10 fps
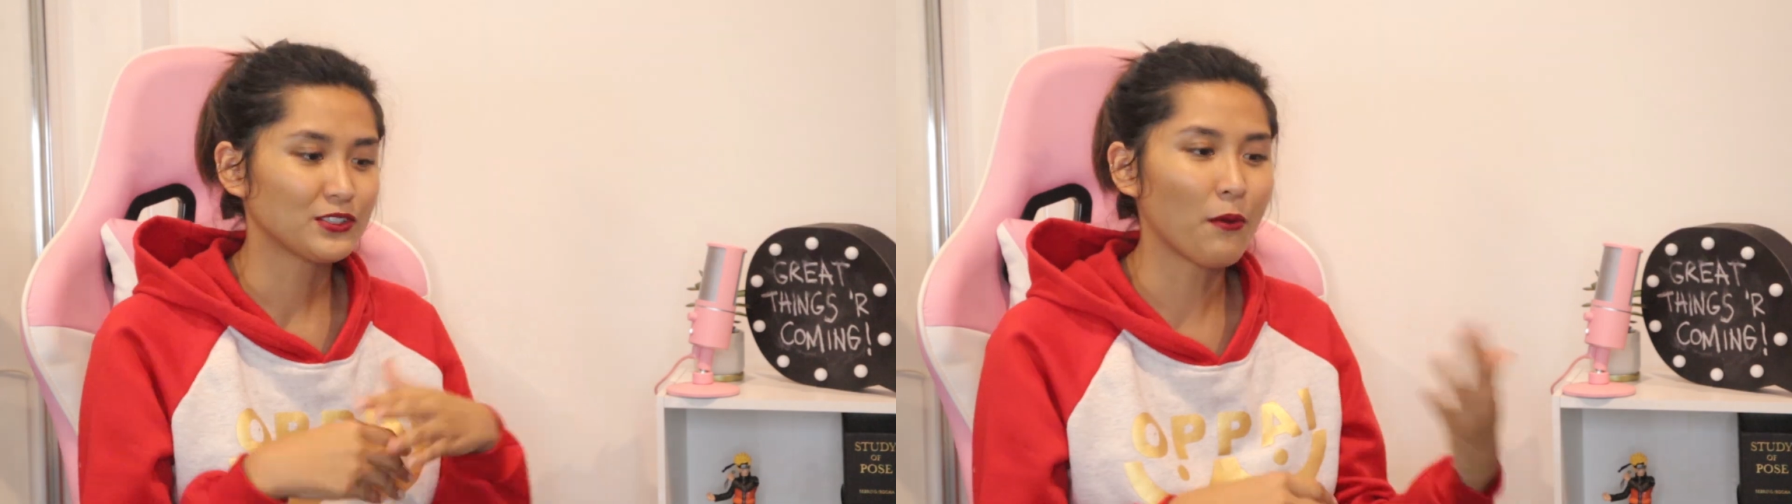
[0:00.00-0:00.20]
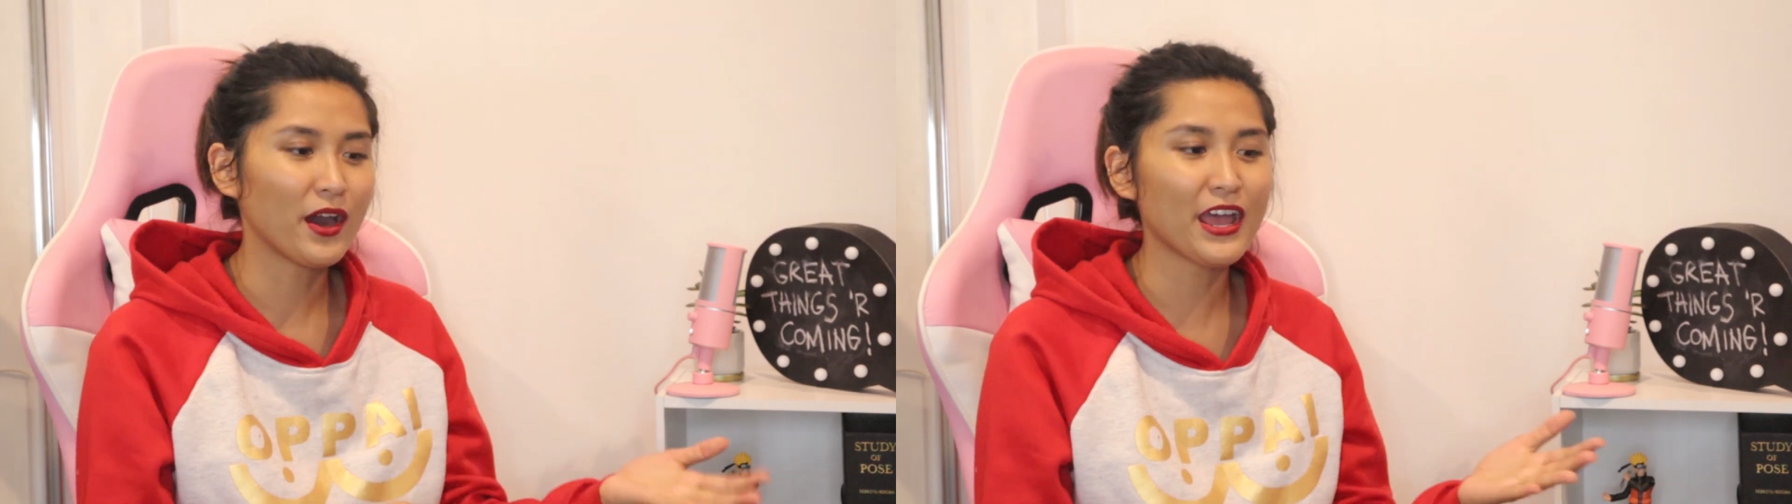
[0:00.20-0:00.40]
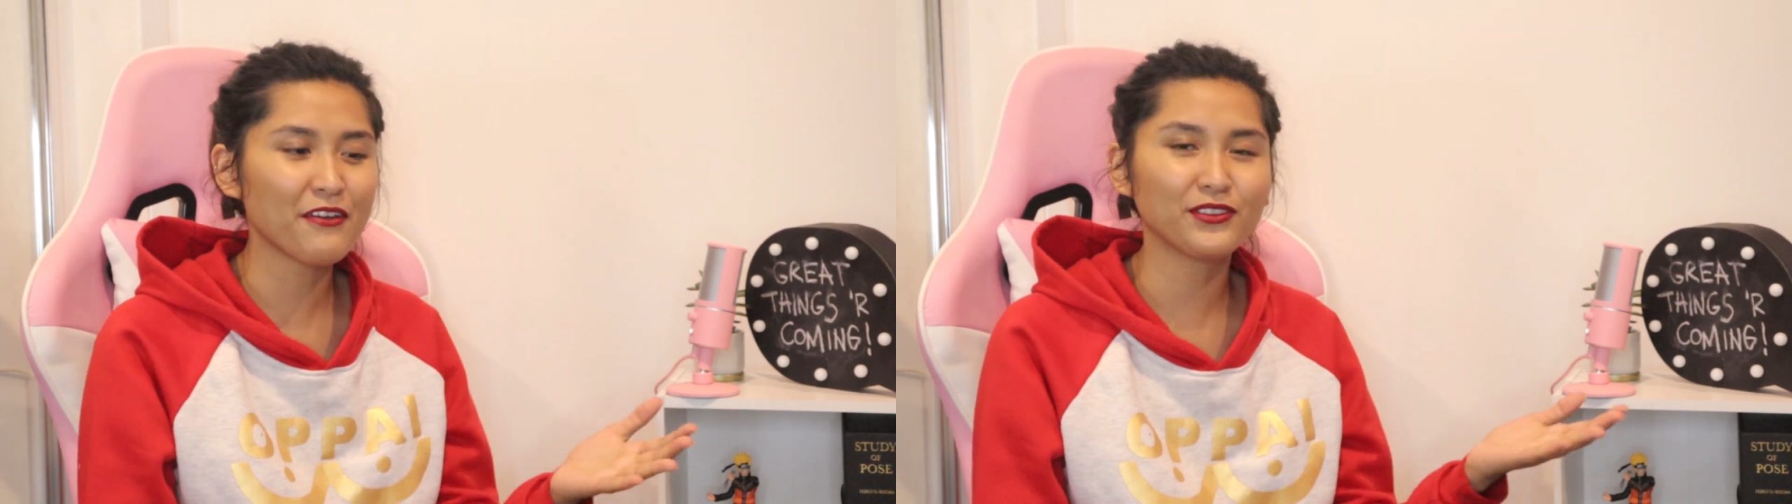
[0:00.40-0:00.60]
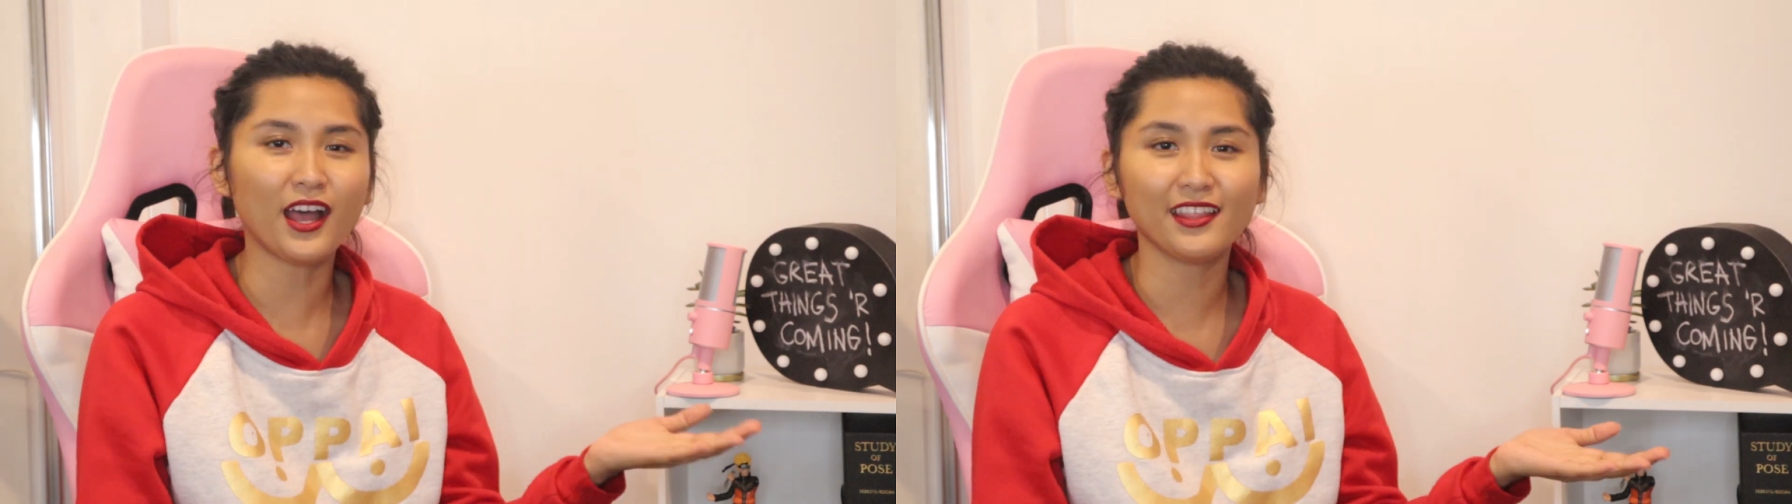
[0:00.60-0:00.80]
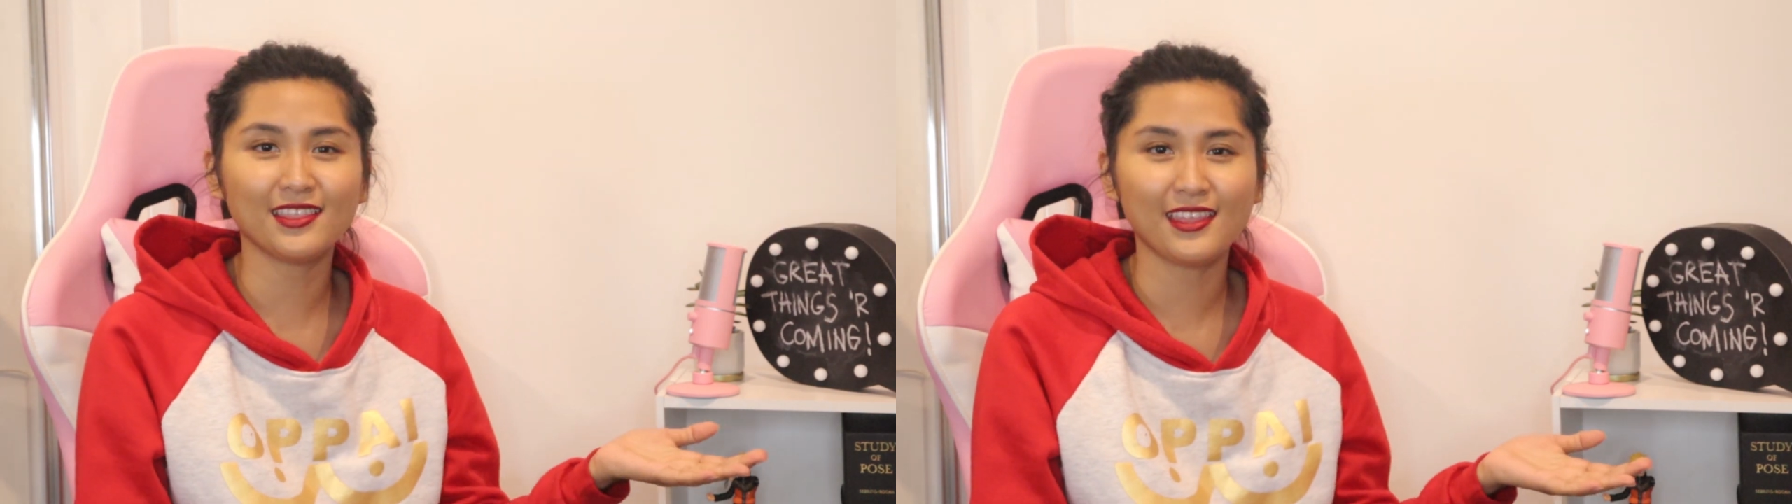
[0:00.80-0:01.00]
So what I've
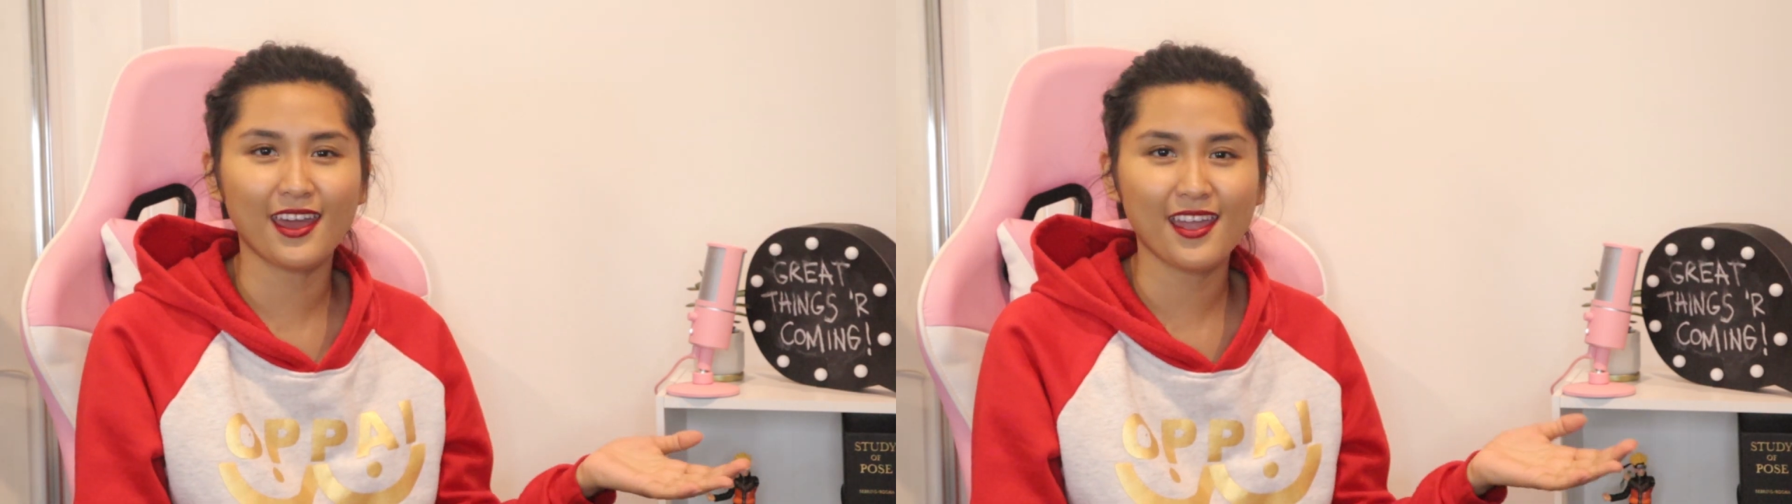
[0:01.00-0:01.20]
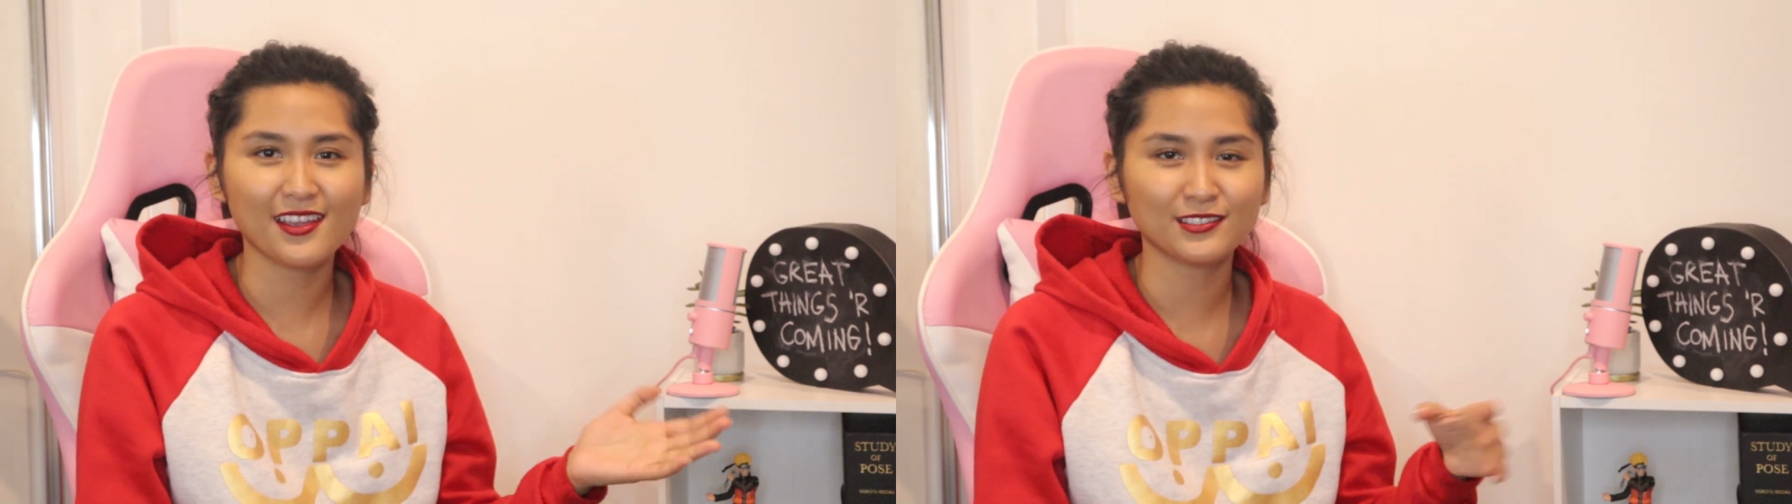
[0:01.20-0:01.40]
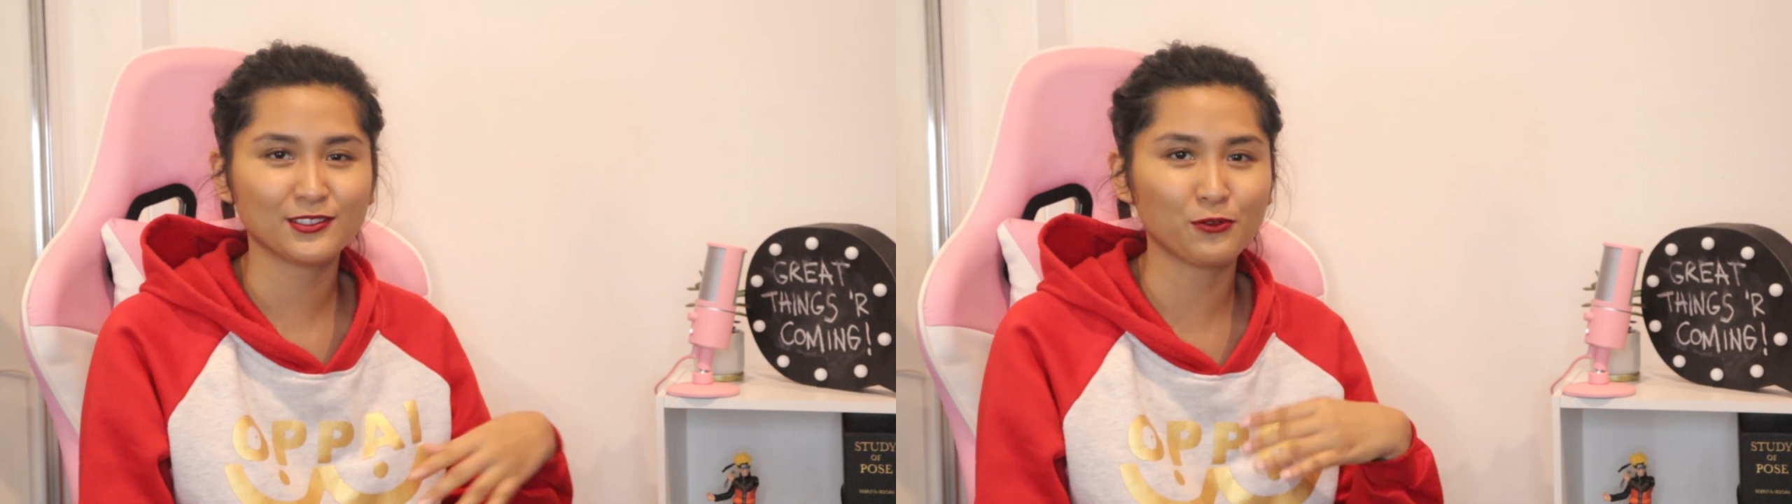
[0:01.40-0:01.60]
done there